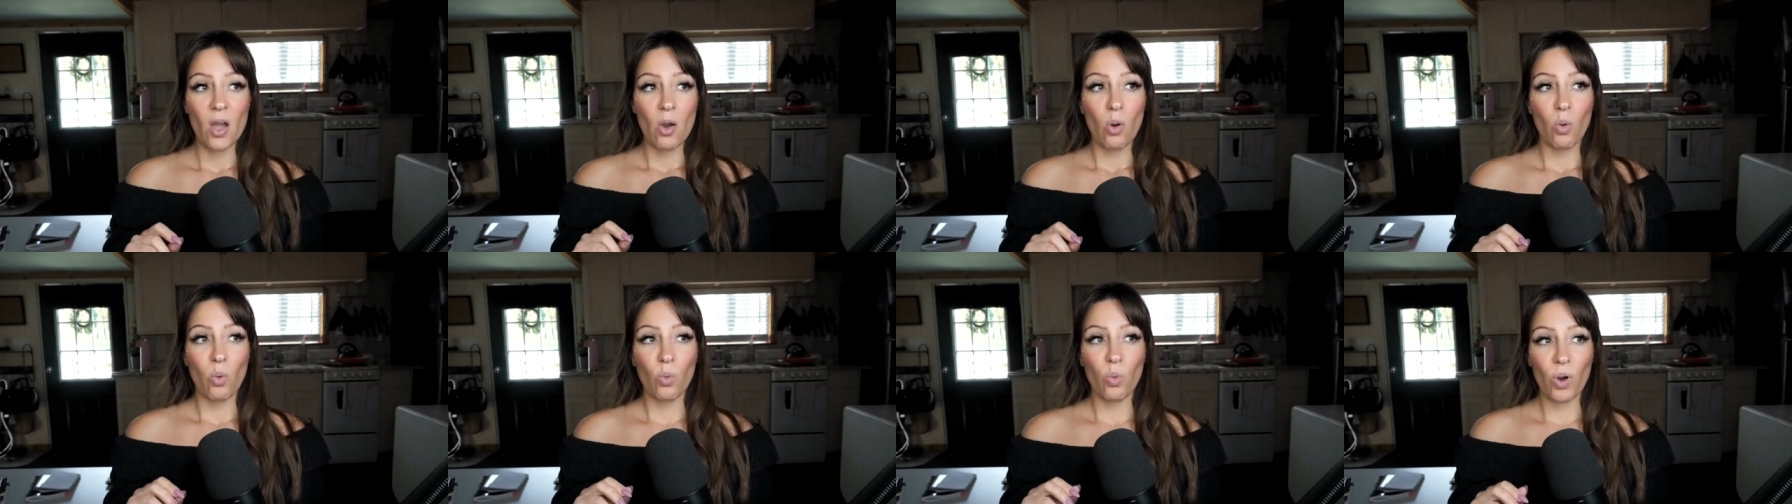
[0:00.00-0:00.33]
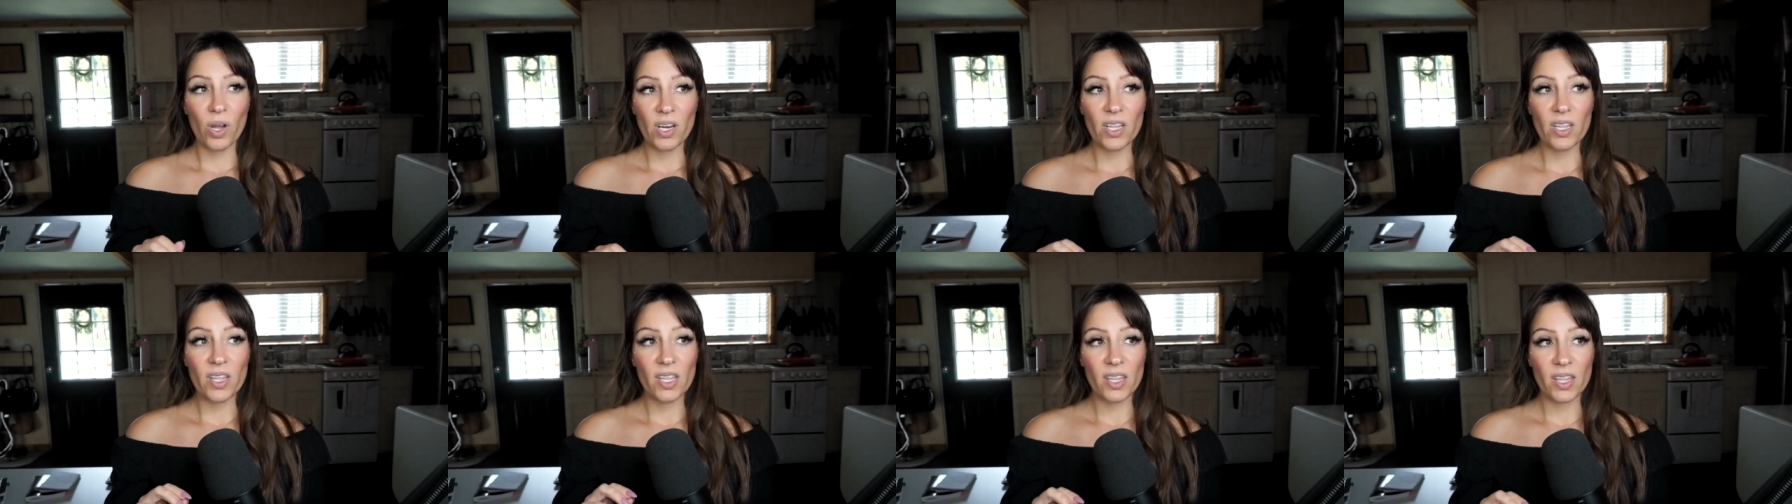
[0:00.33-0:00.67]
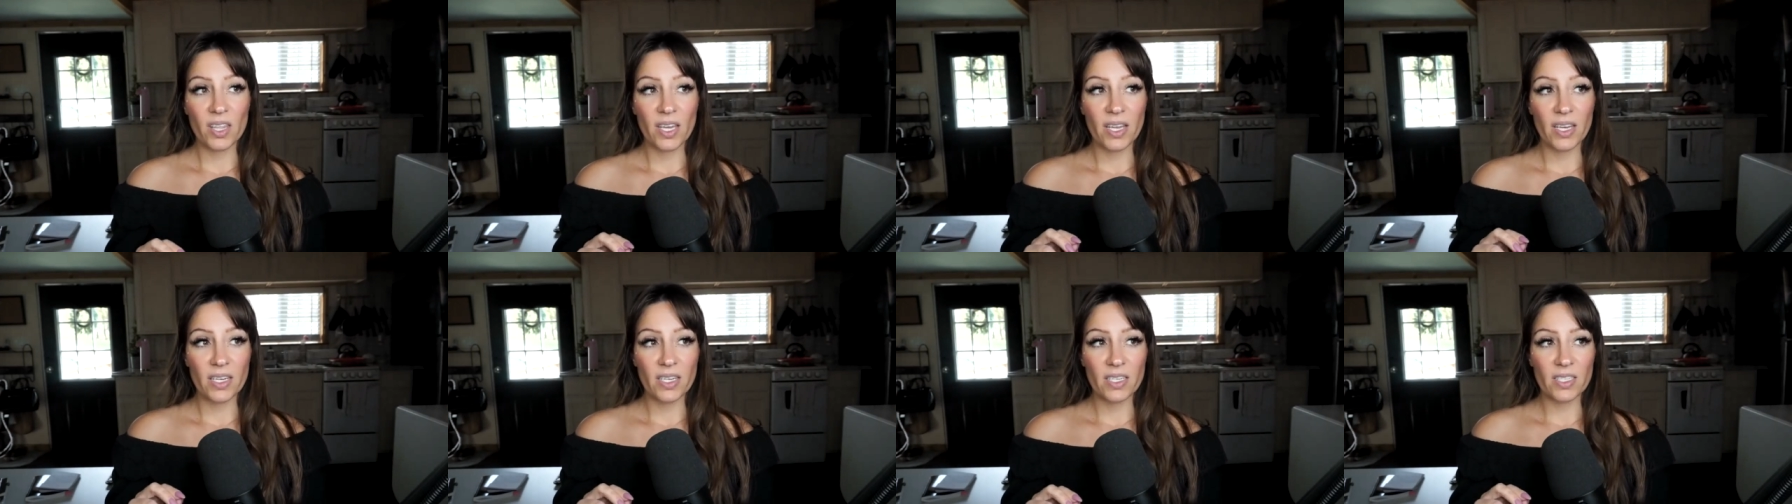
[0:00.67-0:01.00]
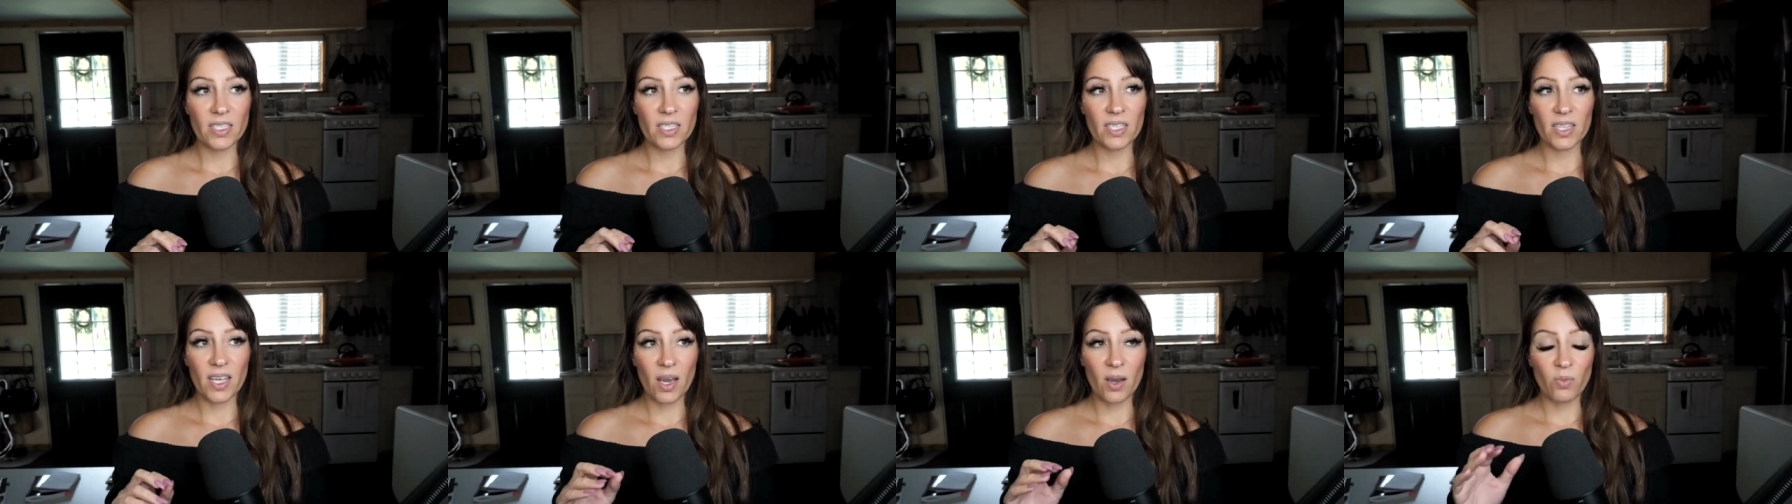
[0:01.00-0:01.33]
One of the
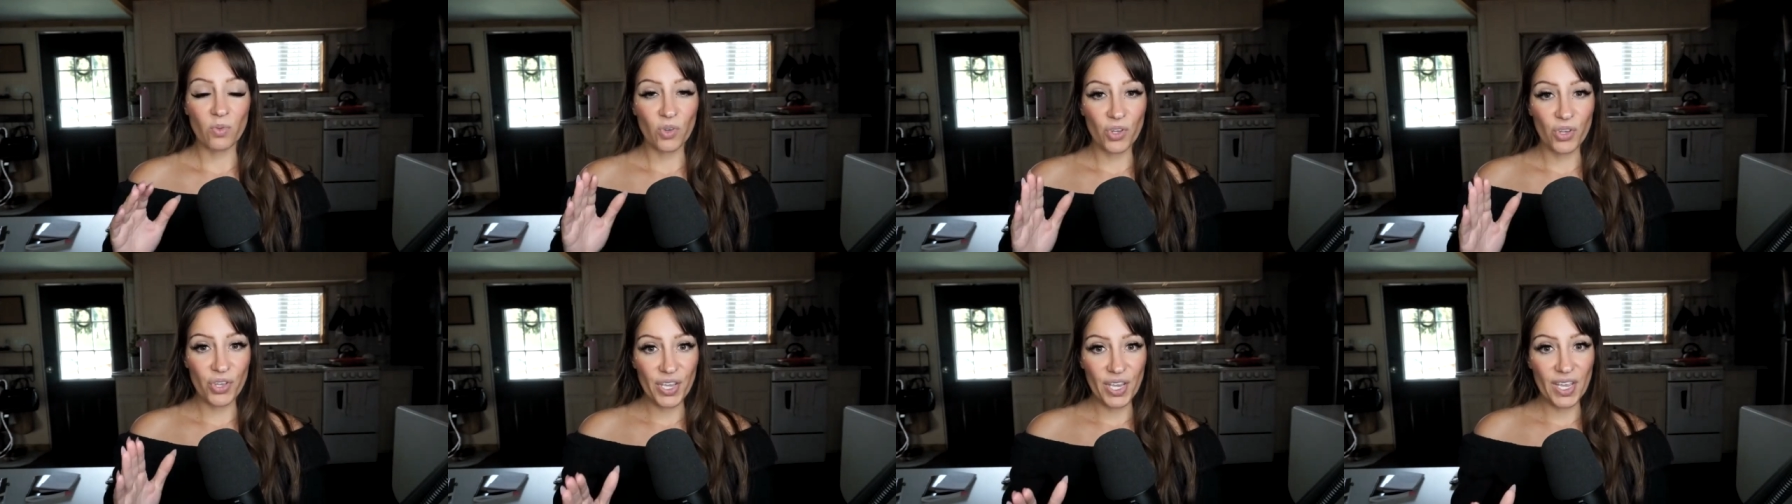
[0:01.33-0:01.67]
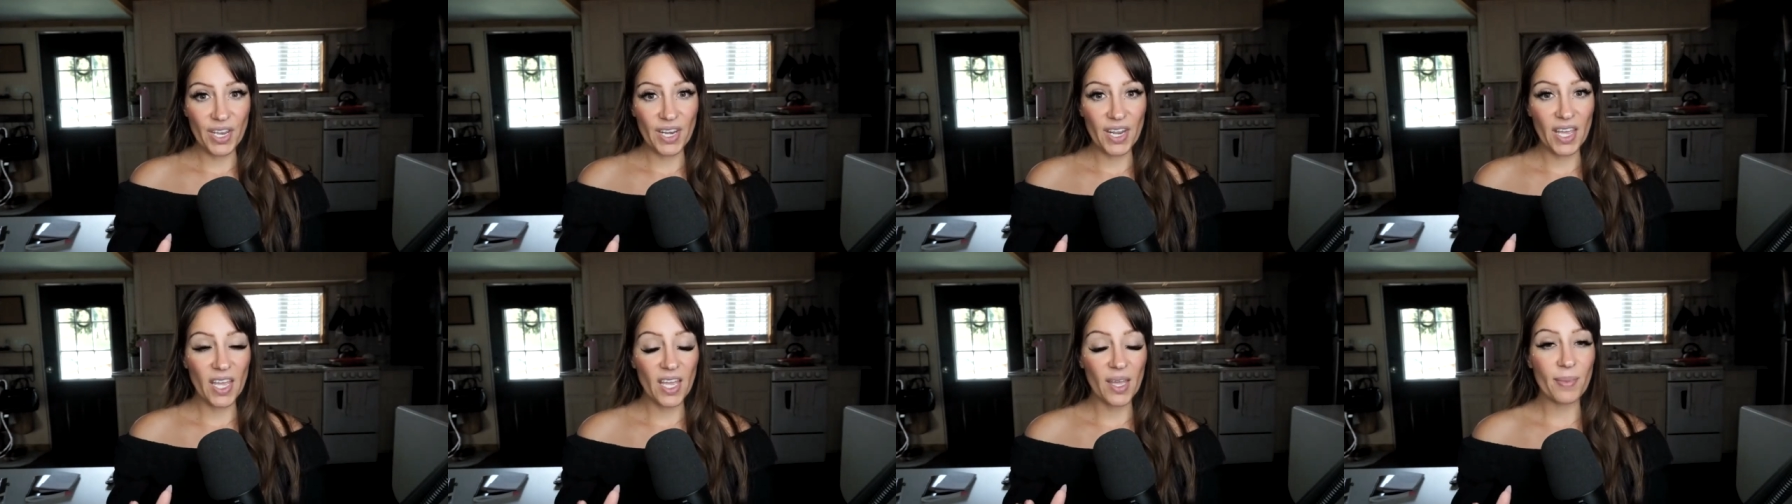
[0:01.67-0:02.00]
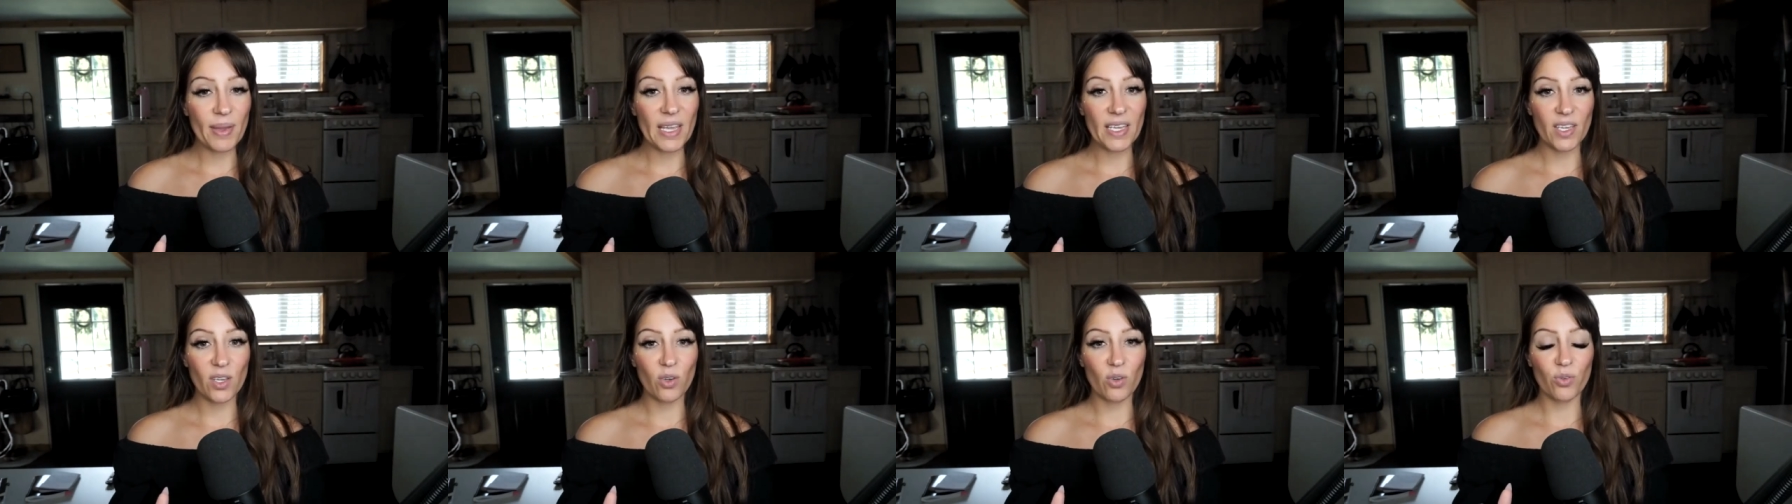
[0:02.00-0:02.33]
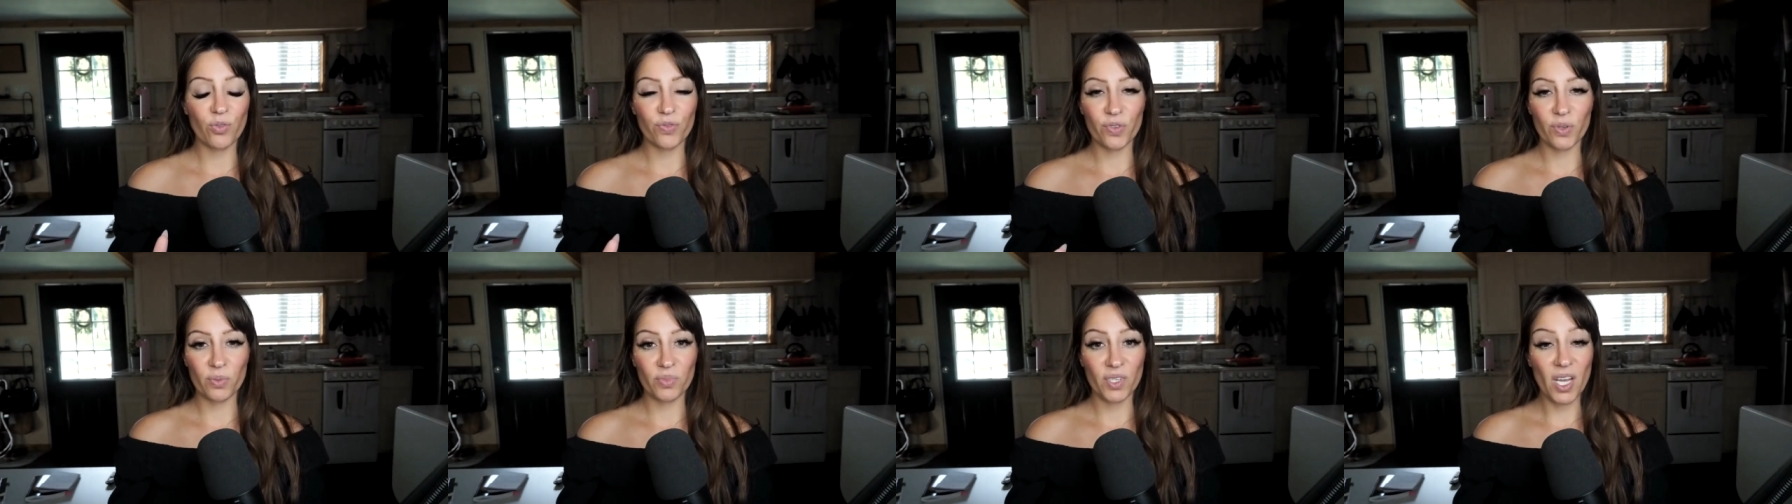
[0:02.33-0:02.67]
things that will inhibit you
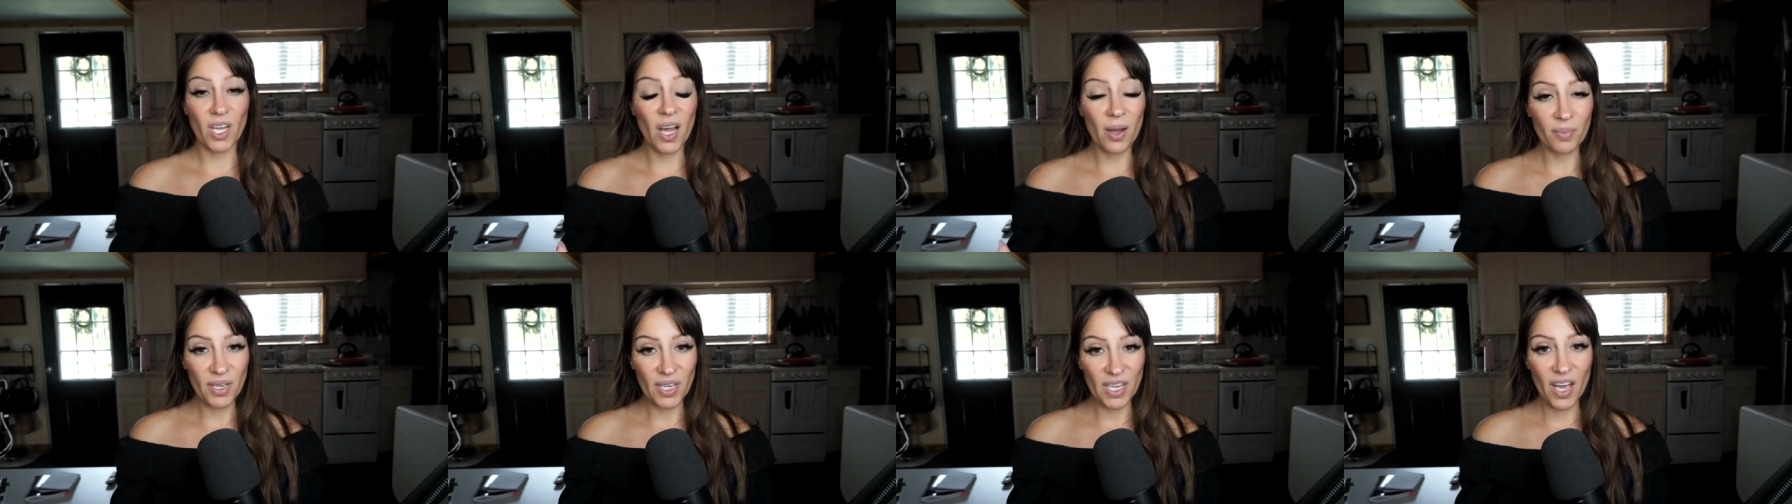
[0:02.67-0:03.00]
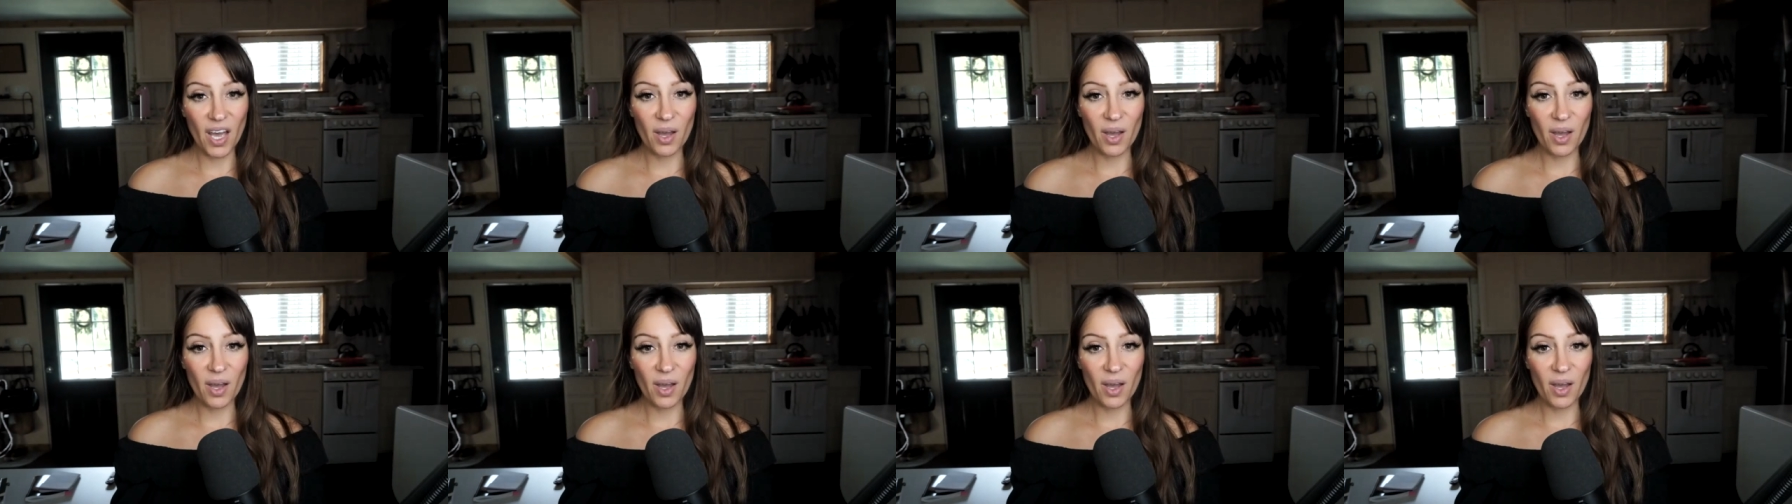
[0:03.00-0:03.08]
from coming